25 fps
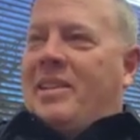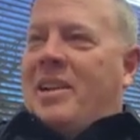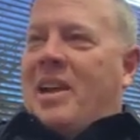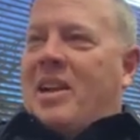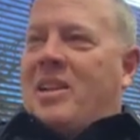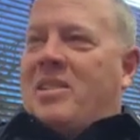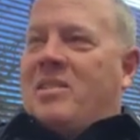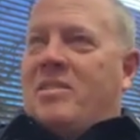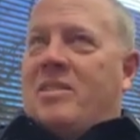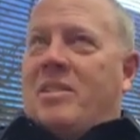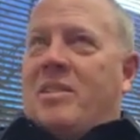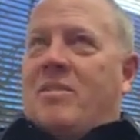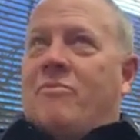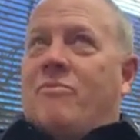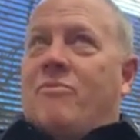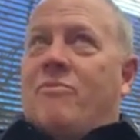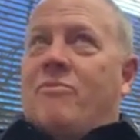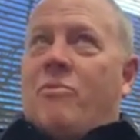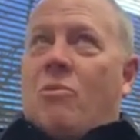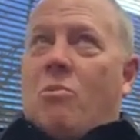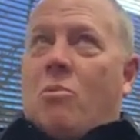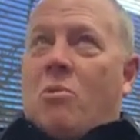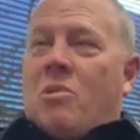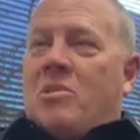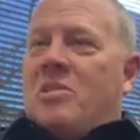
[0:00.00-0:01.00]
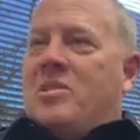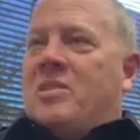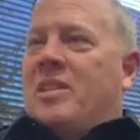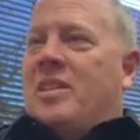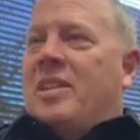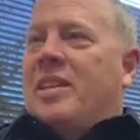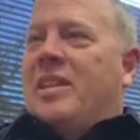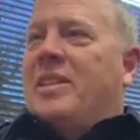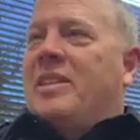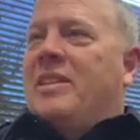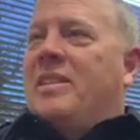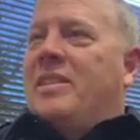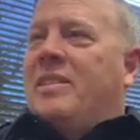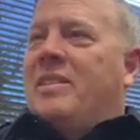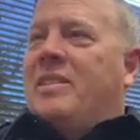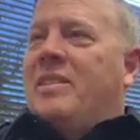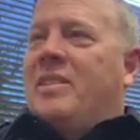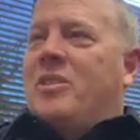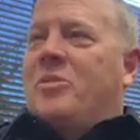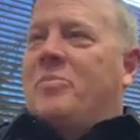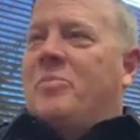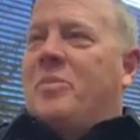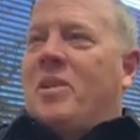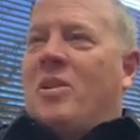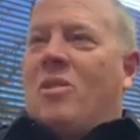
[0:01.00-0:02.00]
actually enforcing,
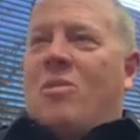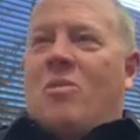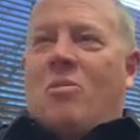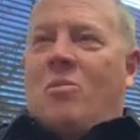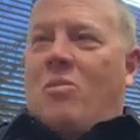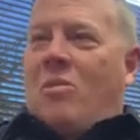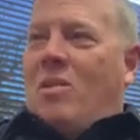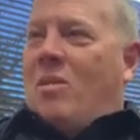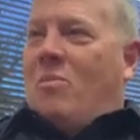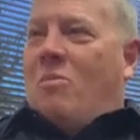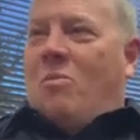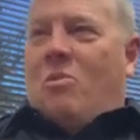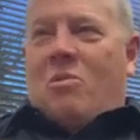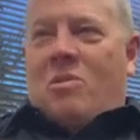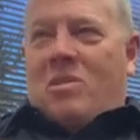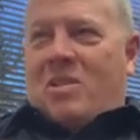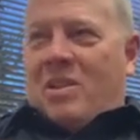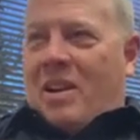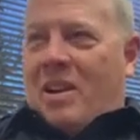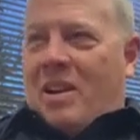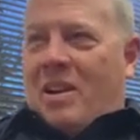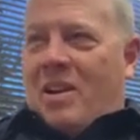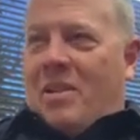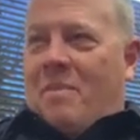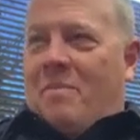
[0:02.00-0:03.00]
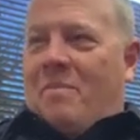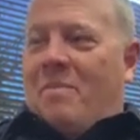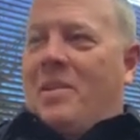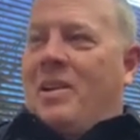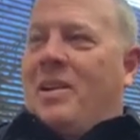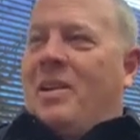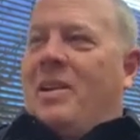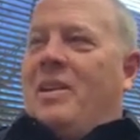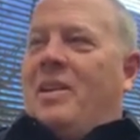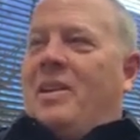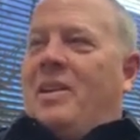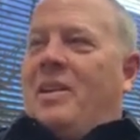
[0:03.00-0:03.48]
you spend a whole lot more time